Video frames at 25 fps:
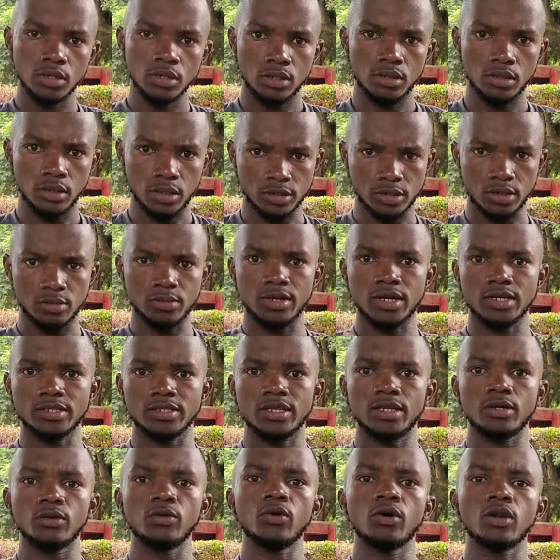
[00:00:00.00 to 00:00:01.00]
Yeah, some
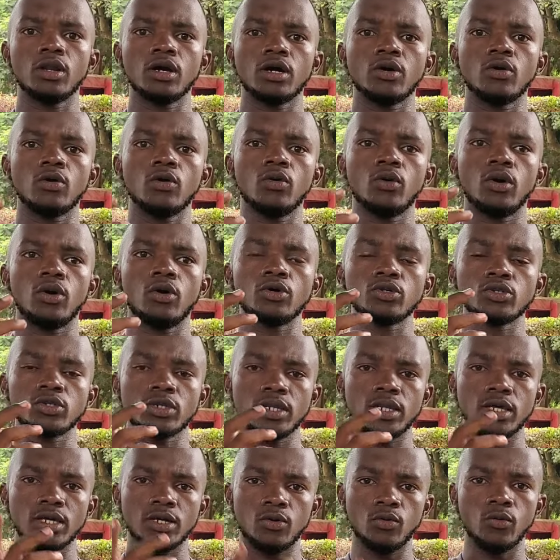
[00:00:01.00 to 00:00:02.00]
guys like who are
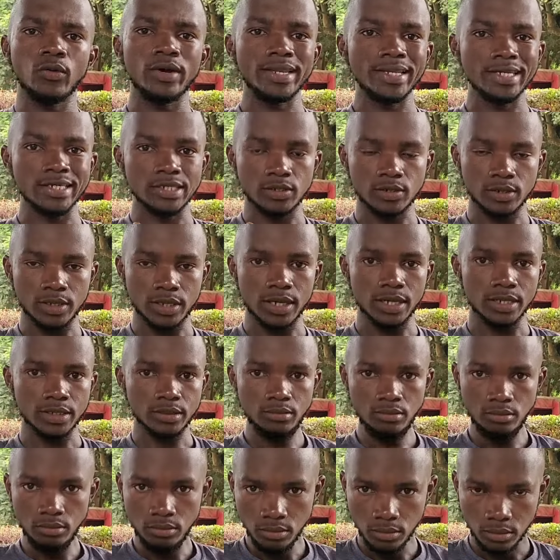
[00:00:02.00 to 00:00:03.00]
also like willing to
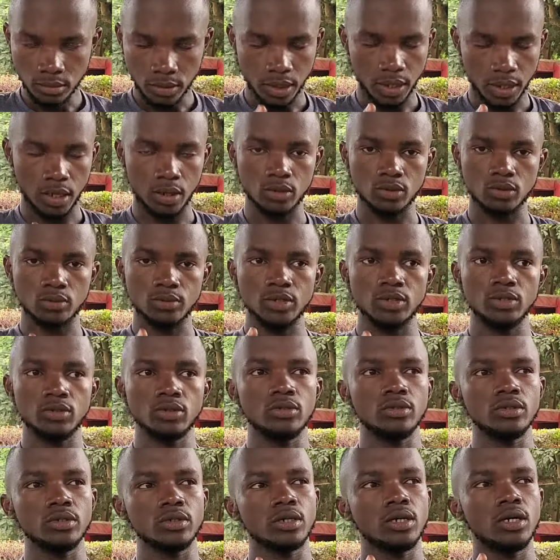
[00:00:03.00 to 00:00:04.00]
learn how to be
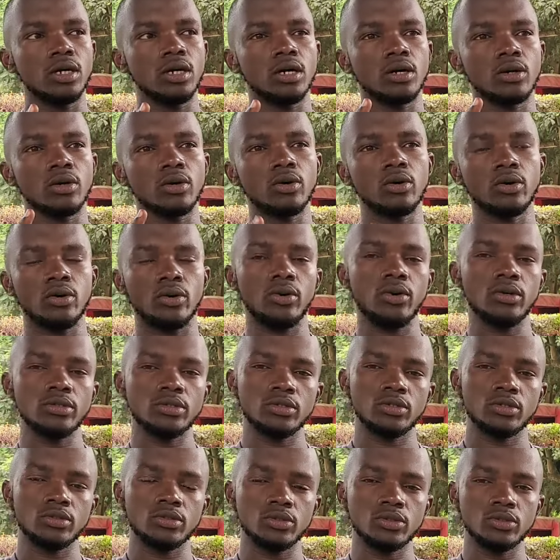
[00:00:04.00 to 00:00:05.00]
doing
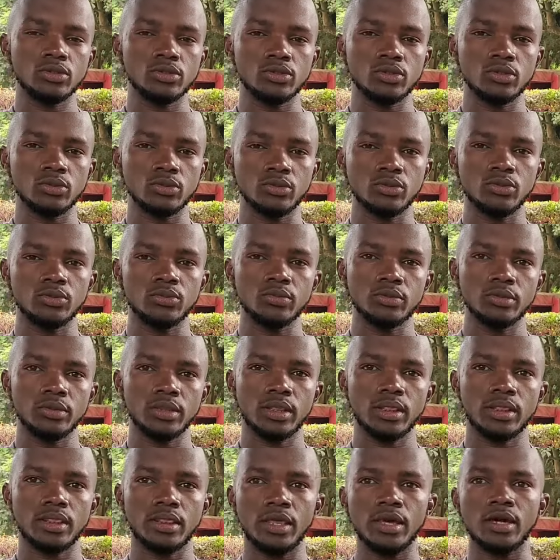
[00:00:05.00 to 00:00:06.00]
content on YouTube.
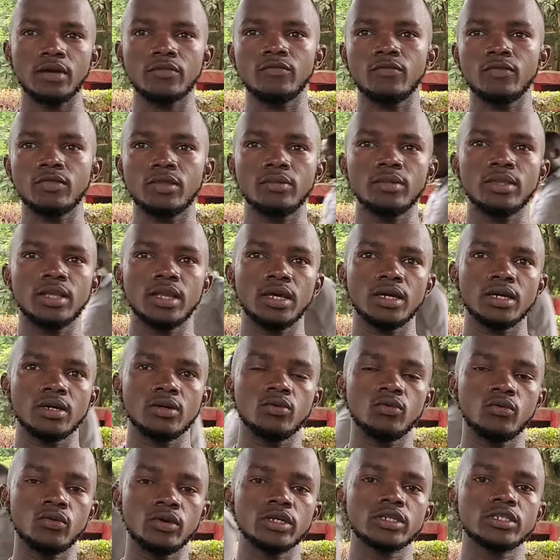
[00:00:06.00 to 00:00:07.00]
Like, for them, they're like
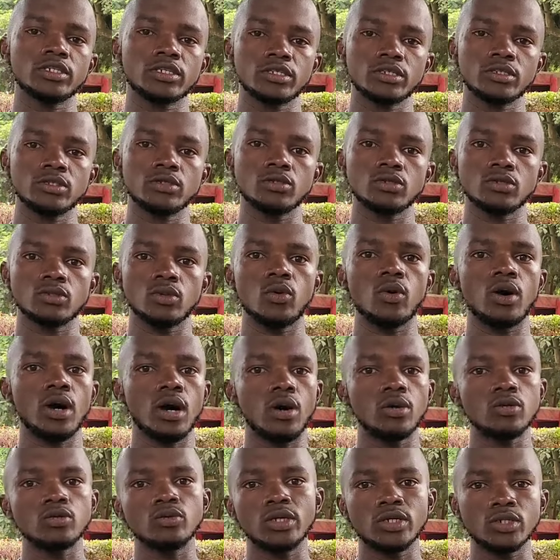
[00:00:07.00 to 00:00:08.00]
wishing to know,
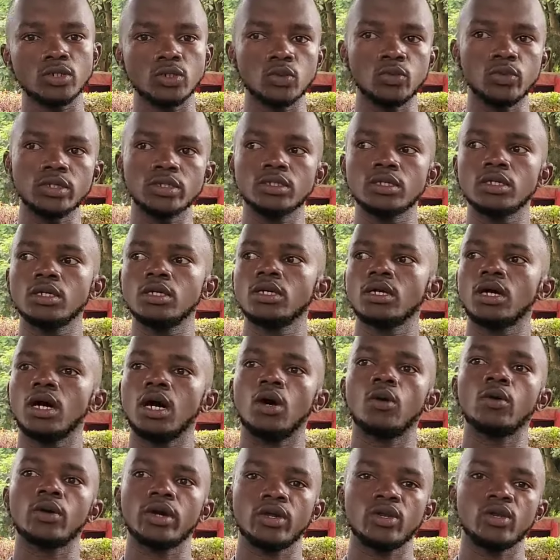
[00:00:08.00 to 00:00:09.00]
how do I do it?
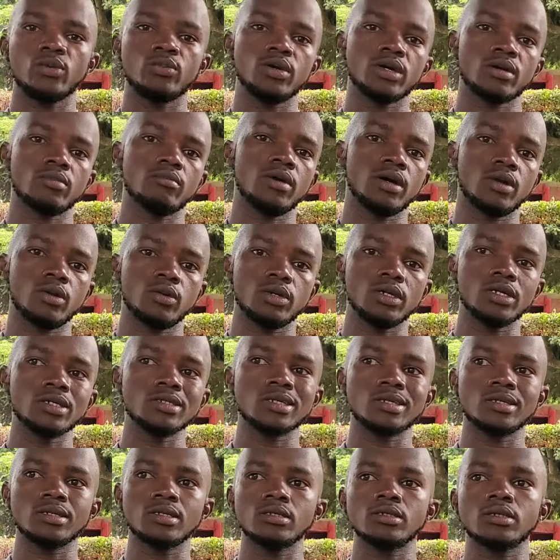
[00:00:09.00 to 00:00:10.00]
How can you make money on the
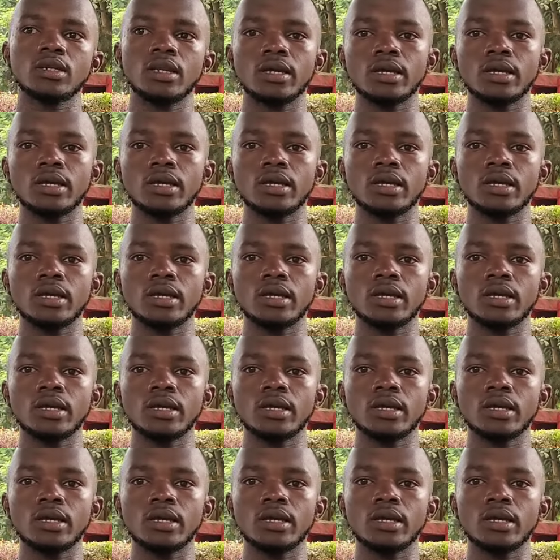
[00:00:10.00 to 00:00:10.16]
internet?